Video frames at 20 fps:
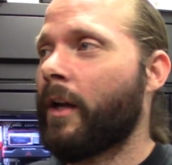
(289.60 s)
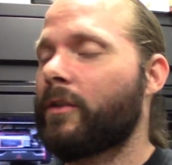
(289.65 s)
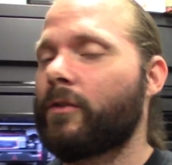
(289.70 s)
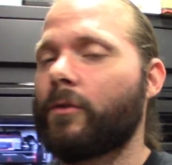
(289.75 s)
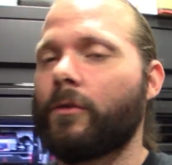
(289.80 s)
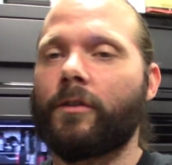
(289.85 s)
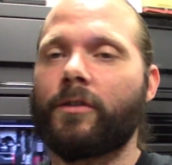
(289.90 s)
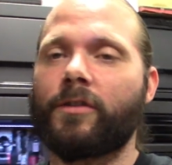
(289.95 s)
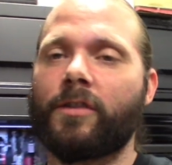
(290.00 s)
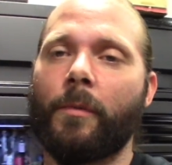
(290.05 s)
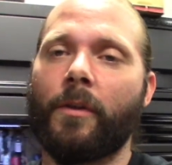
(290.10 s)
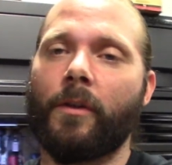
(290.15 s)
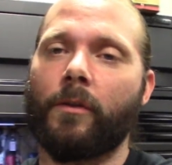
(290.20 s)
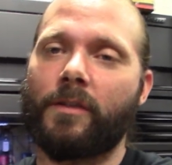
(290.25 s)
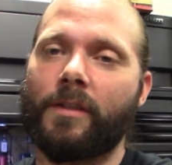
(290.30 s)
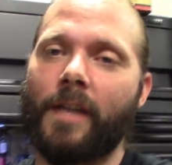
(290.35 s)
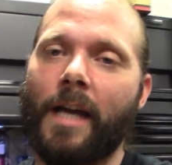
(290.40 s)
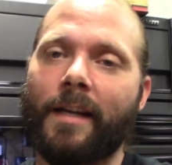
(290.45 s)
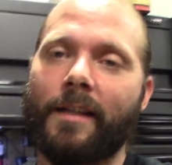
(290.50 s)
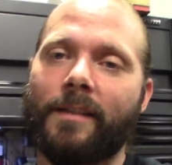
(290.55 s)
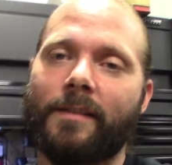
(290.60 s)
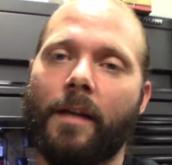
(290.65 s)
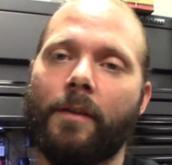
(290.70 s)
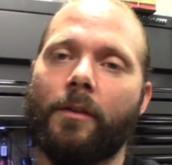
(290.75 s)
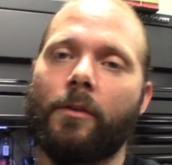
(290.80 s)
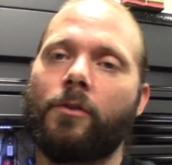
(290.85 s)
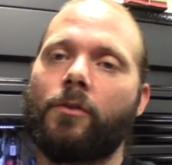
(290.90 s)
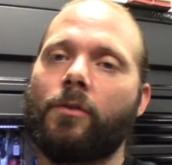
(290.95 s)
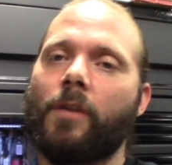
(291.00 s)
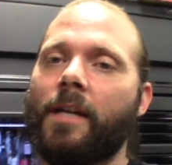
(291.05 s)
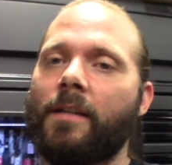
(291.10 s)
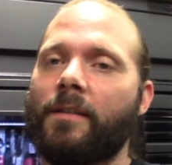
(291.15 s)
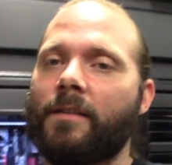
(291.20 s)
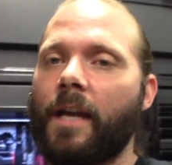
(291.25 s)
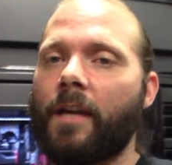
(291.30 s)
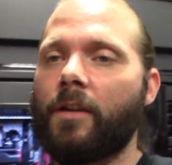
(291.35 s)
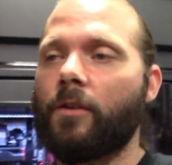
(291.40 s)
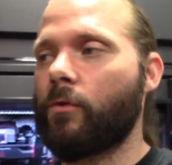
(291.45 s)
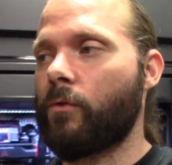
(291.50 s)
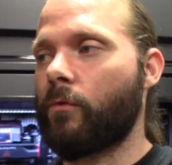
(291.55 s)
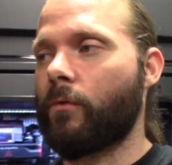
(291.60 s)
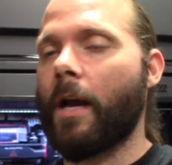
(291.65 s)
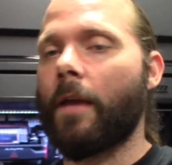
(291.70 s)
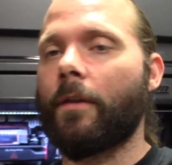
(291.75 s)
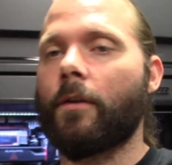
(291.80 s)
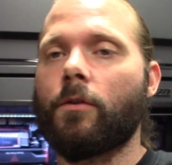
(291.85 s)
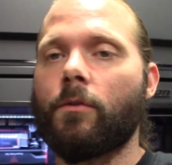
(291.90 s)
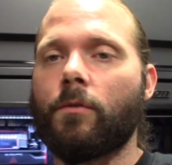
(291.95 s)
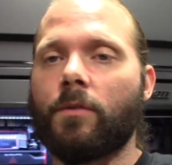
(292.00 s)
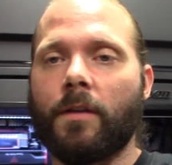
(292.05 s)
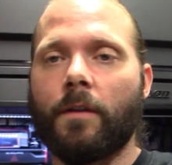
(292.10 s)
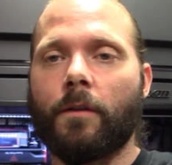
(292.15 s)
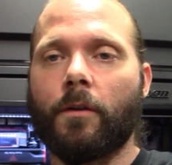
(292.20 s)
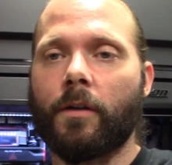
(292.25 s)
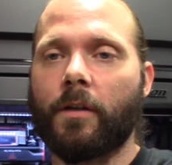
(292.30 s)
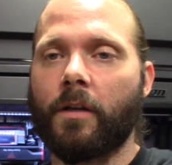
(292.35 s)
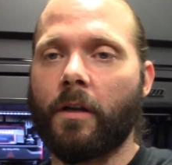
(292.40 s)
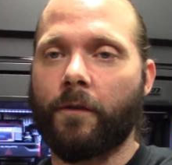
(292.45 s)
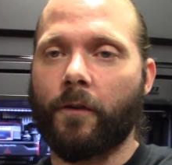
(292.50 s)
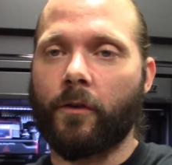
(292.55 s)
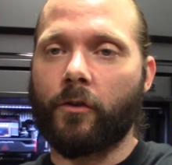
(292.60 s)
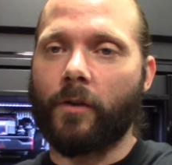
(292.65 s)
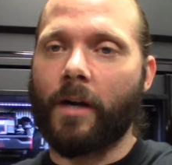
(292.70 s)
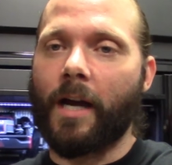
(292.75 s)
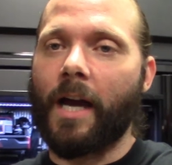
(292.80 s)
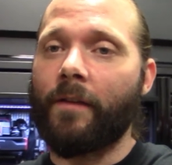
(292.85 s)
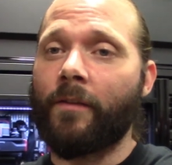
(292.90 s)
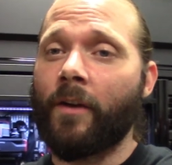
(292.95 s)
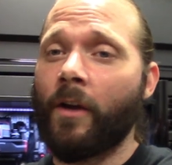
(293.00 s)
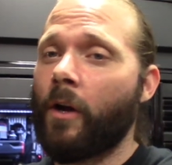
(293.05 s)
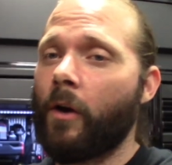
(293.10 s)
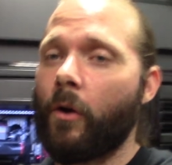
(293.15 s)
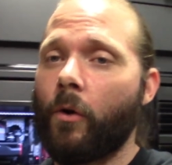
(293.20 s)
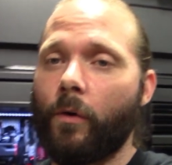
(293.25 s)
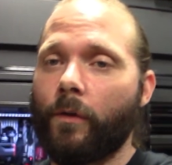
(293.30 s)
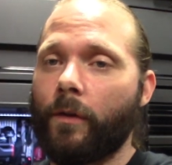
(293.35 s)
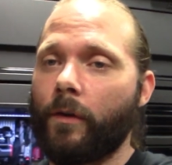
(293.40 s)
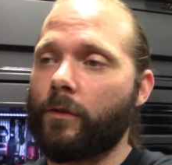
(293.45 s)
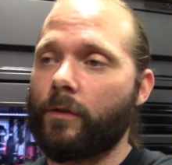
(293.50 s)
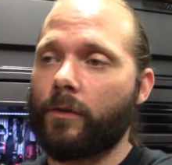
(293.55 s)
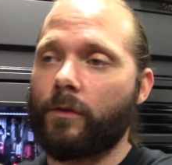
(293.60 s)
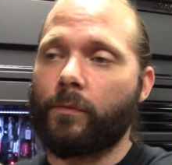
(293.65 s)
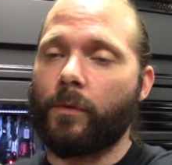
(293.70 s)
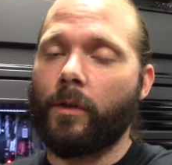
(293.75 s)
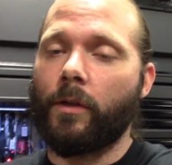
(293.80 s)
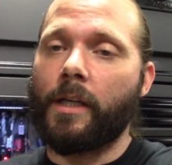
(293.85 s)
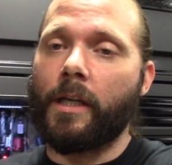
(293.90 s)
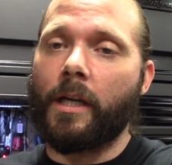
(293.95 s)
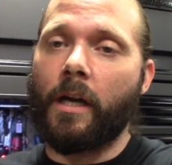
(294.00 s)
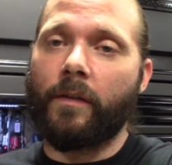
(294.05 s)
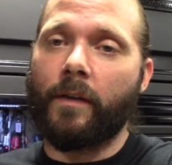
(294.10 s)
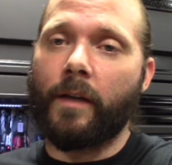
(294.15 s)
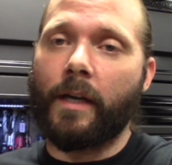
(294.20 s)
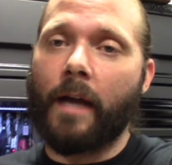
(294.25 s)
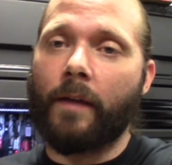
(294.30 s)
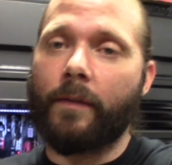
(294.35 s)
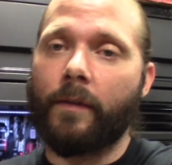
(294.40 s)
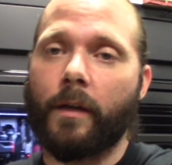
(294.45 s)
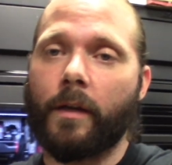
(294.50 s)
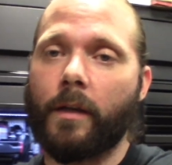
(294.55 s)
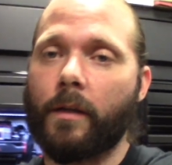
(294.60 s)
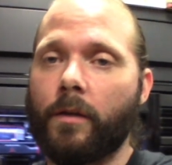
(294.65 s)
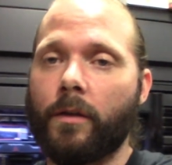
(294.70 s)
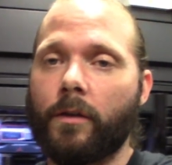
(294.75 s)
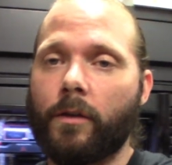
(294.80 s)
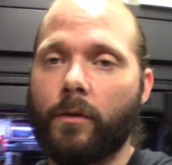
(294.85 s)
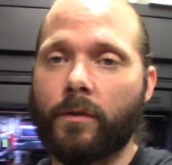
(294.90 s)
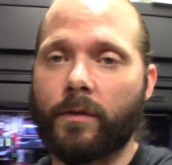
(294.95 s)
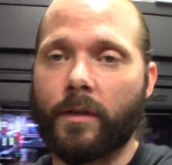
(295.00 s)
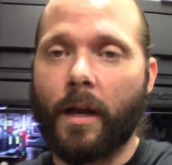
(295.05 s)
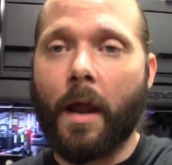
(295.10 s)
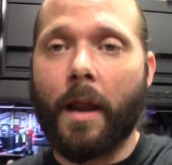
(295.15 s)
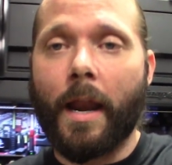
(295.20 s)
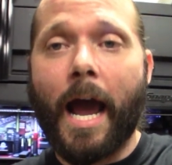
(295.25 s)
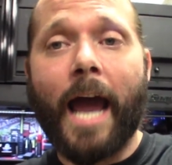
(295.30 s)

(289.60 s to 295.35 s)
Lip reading: So there's some of those sockets on those trays that you'd rather use either a different drive, or there's just really nothing out there you could use it on.